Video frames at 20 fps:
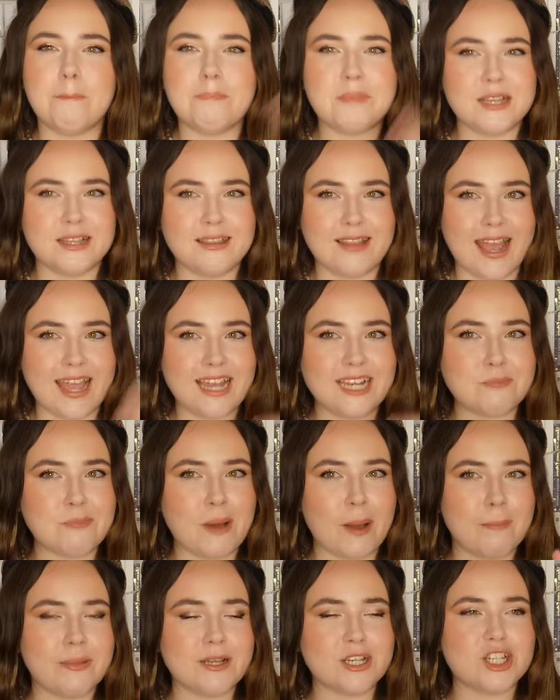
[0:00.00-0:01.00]
delayed
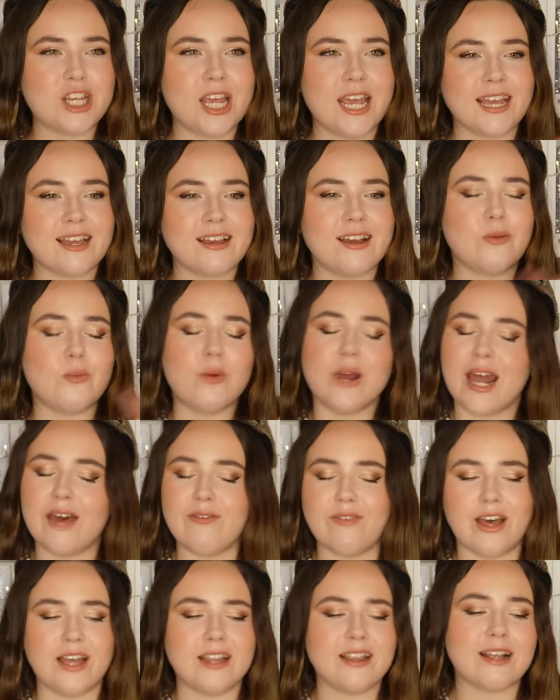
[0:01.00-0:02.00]
publishing and
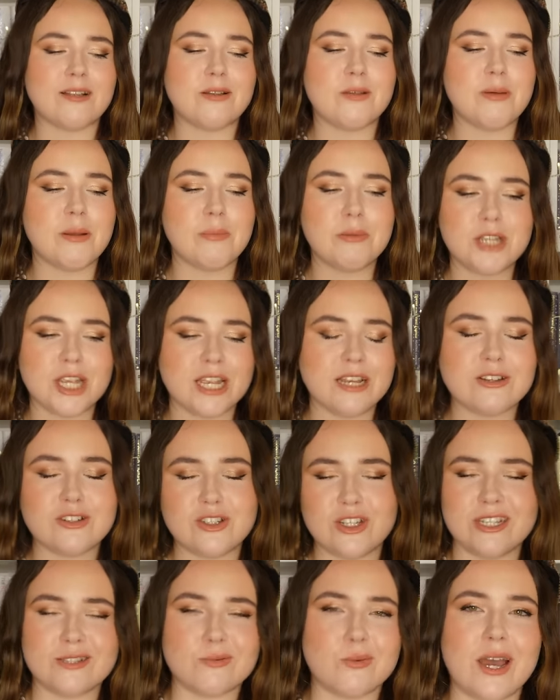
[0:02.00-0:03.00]
whatever. Like the publishing
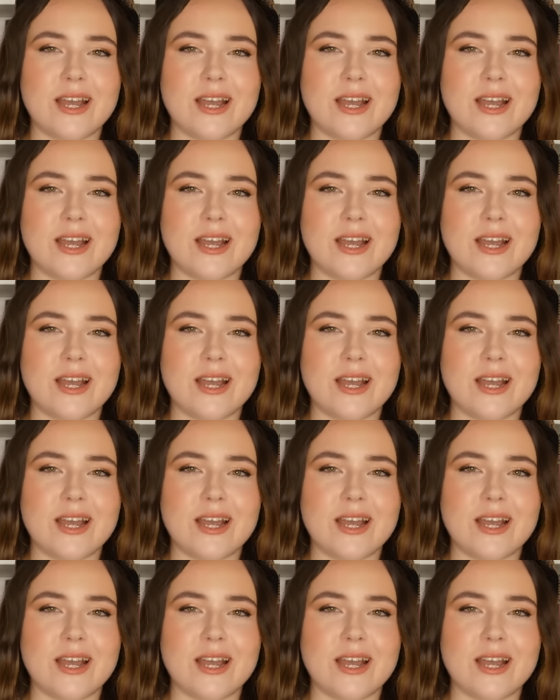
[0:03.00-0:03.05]
industry is